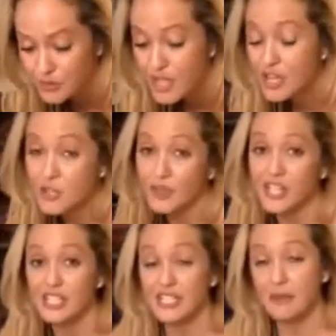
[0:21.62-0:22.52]
So you wanna
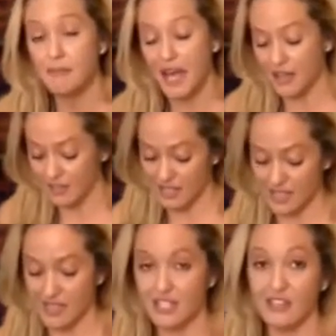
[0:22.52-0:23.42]
just sit back
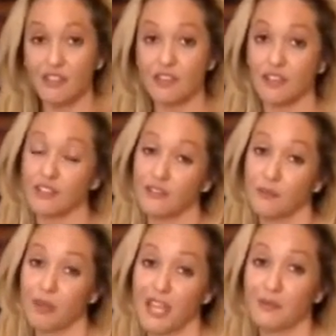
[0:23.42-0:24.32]
like this. If you start to
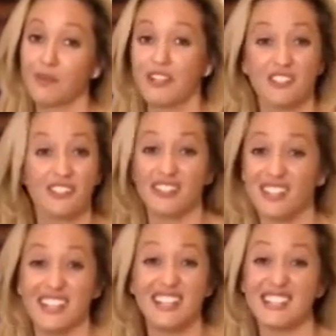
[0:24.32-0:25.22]
feel pain, pressure in the
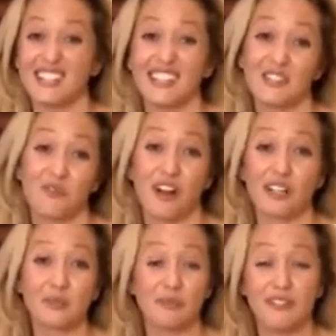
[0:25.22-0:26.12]
knees, then this
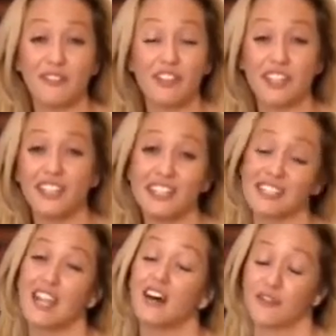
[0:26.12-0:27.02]
frog split version is
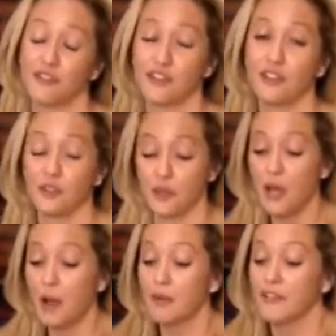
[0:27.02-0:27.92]
not for you.
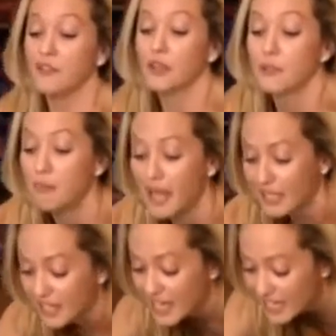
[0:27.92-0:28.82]
But if you can
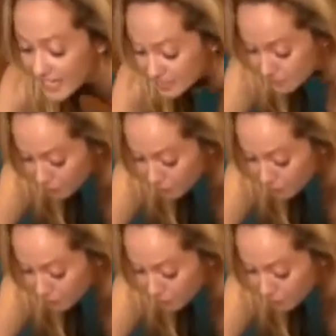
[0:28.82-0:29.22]
bend easy